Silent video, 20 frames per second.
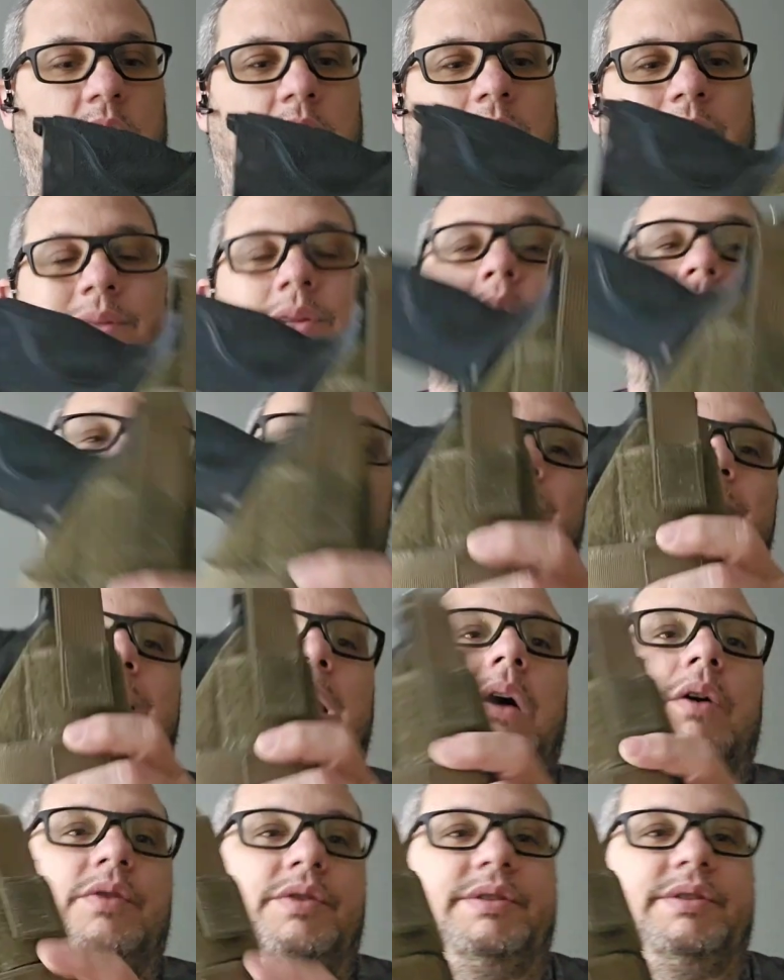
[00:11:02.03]
The only
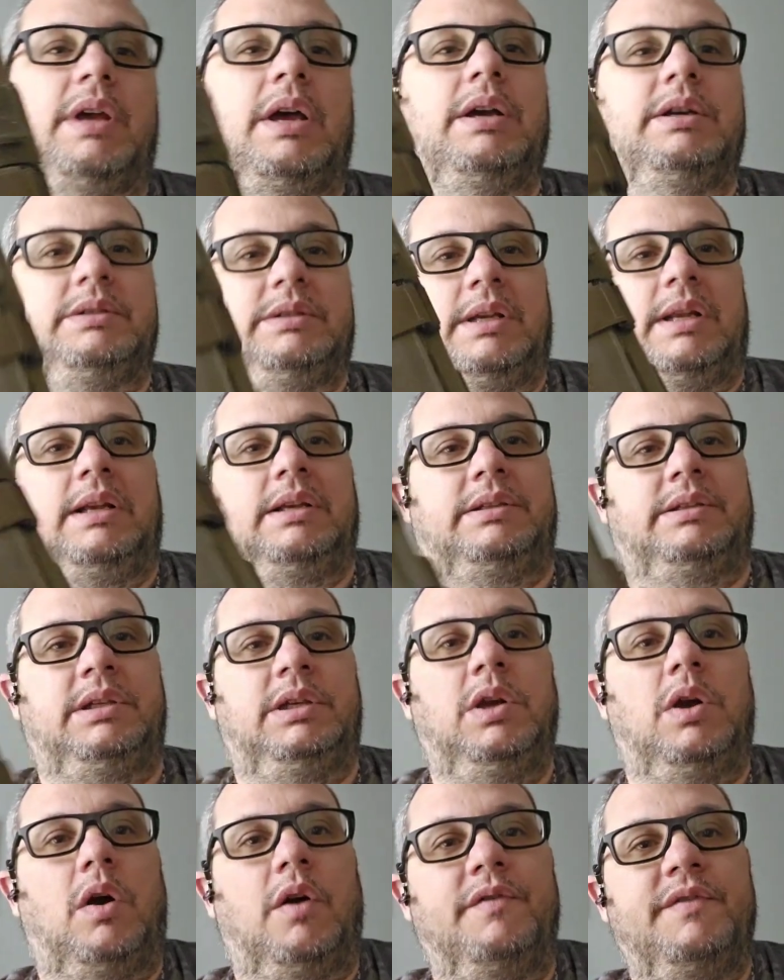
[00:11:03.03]
downside that I
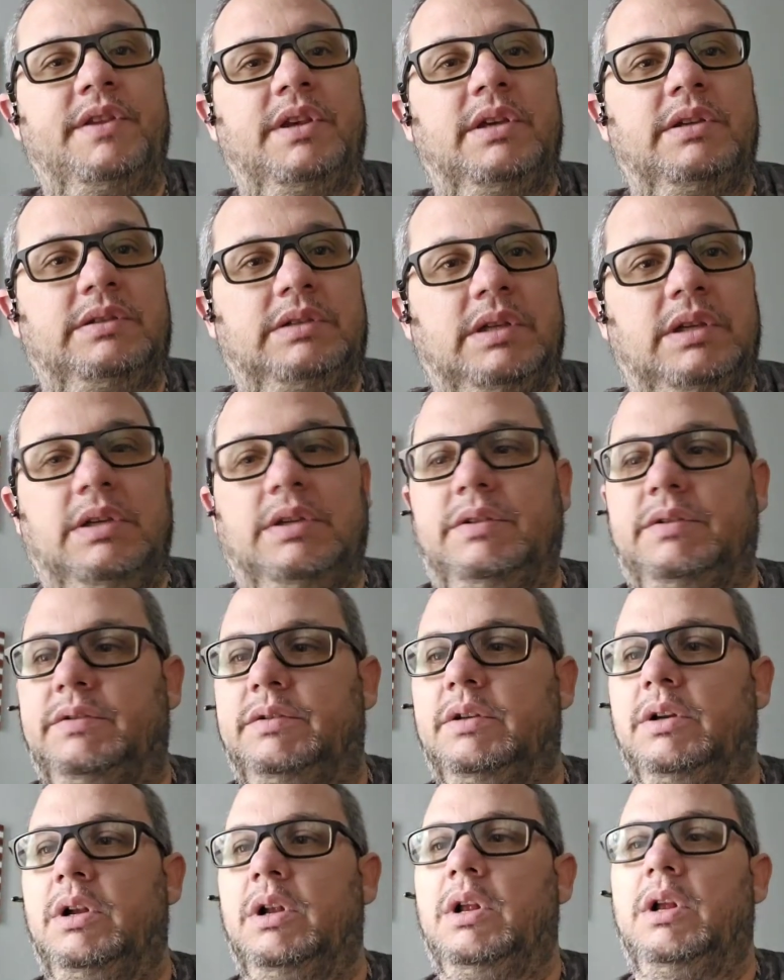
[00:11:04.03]
see of this
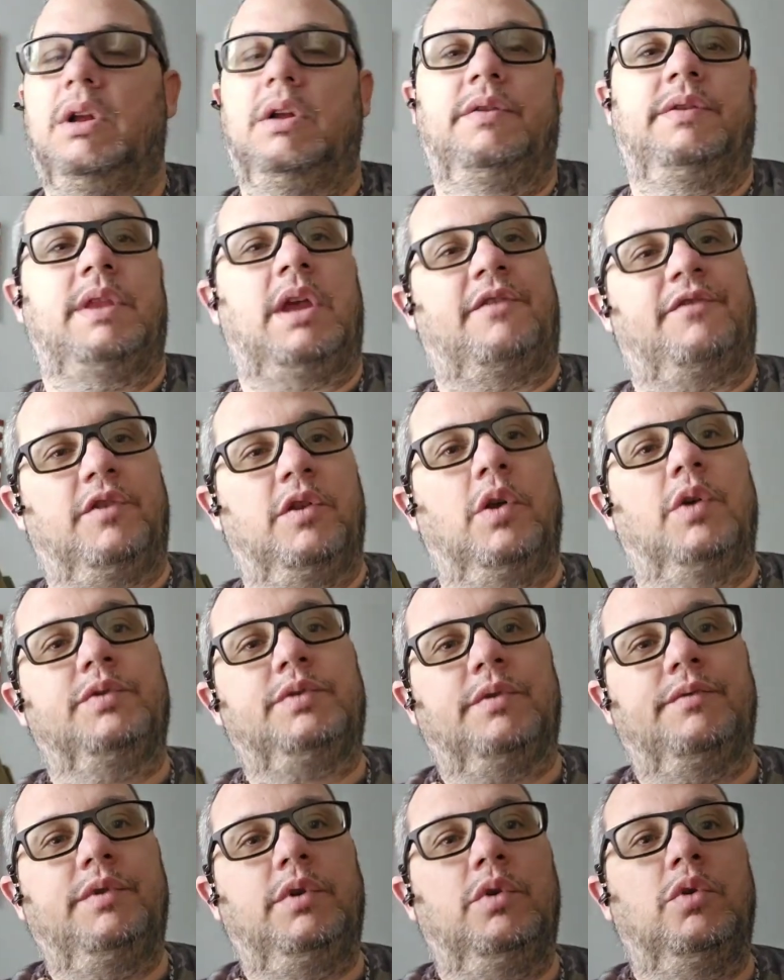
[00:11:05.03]
is that for those
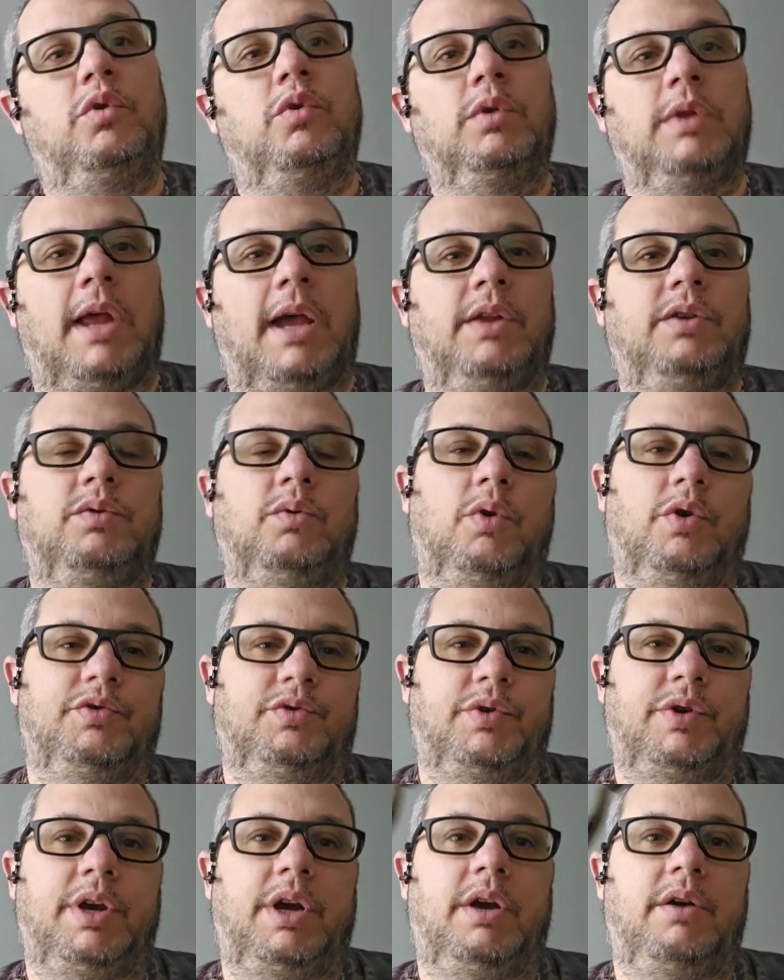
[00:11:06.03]
of you who like to
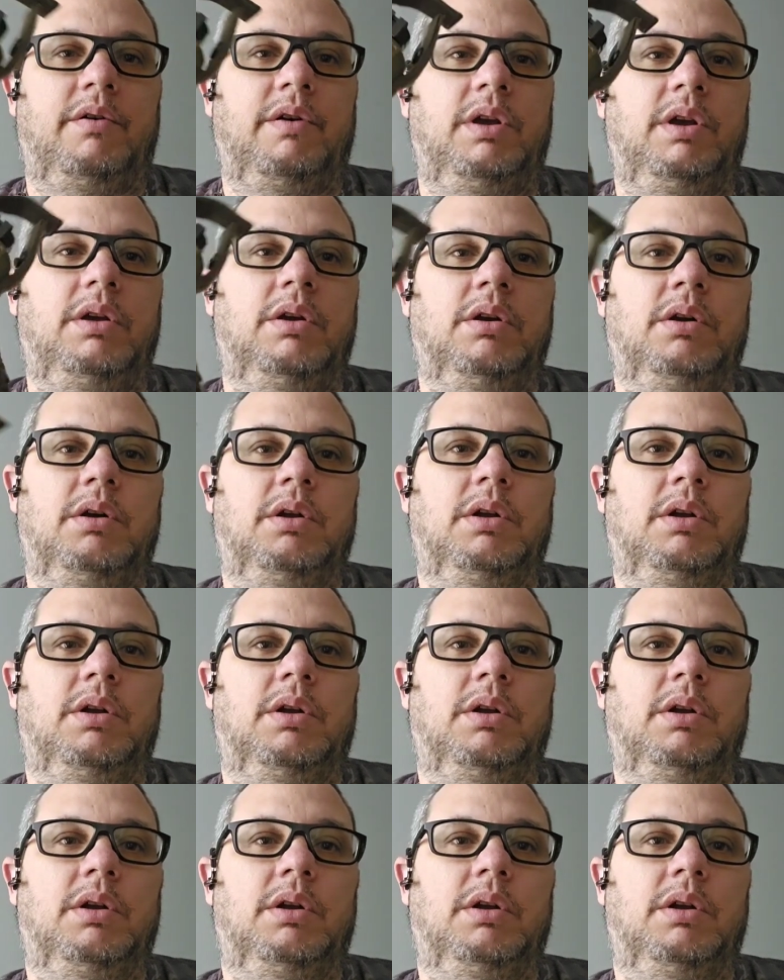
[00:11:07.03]
also carry